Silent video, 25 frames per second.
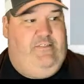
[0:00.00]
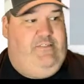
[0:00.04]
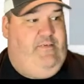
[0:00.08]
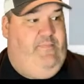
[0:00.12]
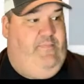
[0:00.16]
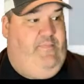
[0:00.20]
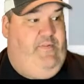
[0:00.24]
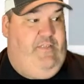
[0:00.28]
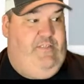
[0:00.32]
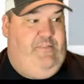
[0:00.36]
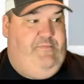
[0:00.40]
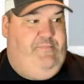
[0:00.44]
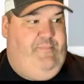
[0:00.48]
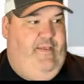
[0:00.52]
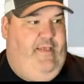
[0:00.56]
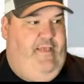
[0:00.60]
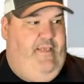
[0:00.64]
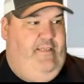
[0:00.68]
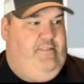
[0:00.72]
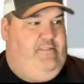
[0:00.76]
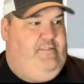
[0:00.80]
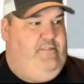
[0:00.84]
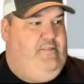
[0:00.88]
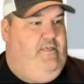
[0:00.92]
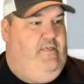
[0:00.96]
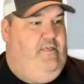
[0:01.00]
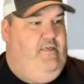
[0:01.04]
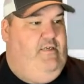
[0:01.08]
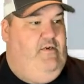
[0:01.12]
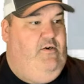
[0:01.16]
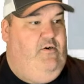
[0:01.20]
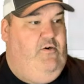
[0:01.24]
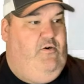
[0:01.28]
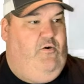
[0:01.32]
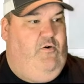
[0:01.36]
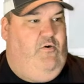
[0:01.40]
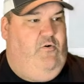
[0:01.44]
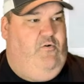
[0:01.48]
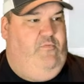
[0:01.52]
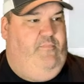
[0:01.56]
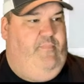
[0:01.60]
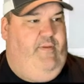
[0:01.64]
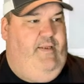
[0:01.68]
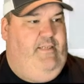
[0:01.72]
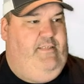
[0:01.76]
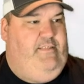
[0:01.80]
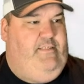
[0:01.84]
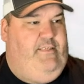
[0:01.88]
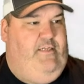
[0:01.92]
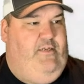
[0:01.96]
Some of these baits or old
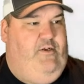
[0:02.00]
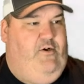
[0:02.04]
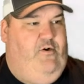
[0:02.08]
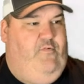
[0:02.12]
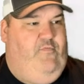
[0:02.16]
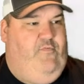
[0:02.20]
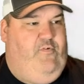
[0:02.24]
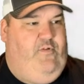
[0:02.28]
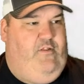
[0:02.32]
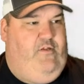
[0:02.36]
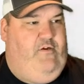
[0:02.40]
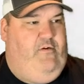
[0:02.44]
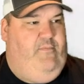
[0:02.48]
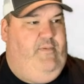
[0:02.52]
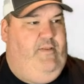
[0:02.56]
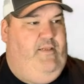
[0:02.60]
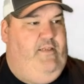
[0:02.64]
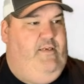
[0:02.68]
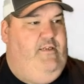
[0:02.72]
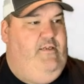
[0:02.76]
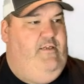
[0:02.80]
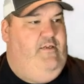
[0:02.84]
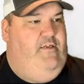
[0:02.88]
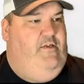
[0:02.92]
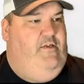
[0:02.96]
baits can go for a little bit,